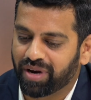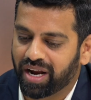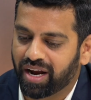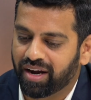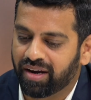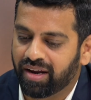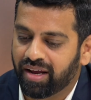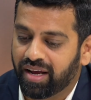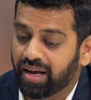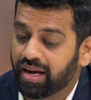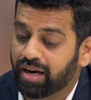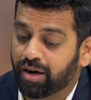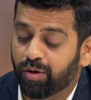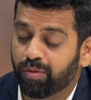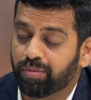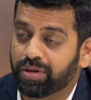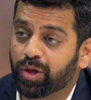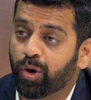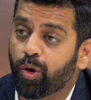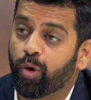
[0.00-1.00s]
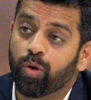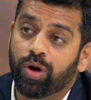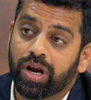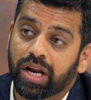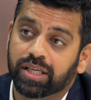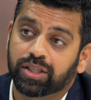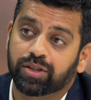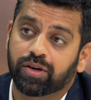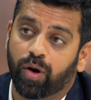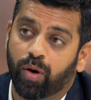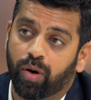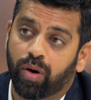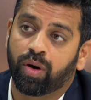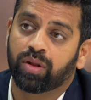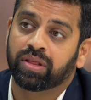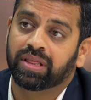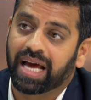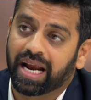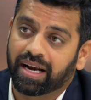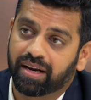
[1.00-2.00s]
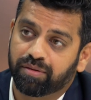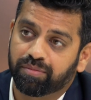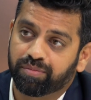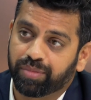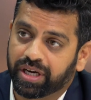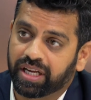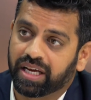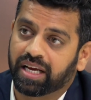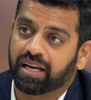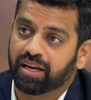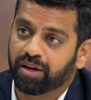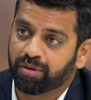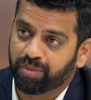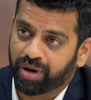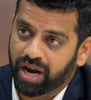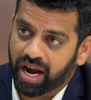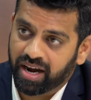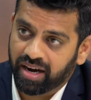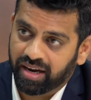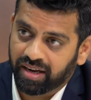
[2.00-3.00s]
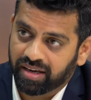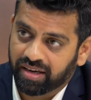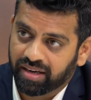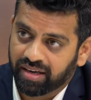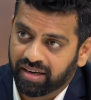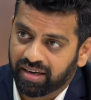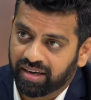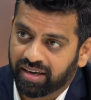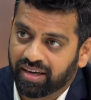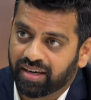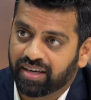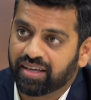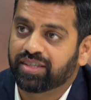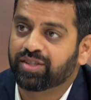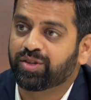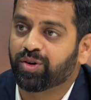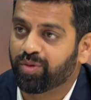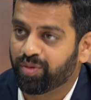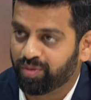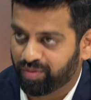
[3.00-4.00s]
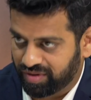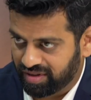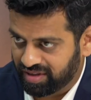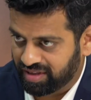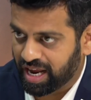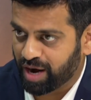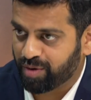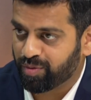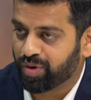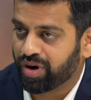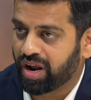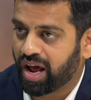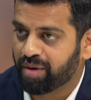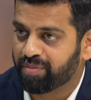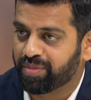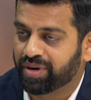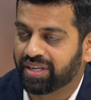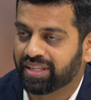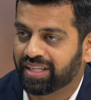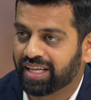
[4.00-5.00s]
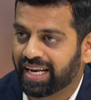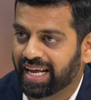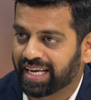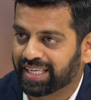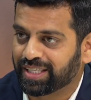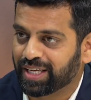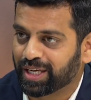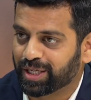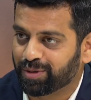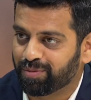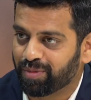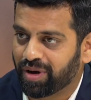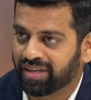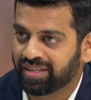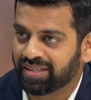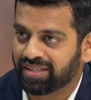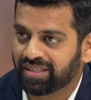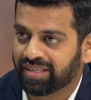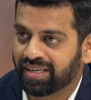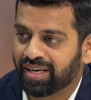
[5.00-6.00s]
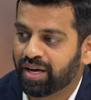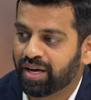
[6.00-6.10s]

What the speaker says: brand. It will be the oldest on that particular brand. So that would happen in the next 6 months.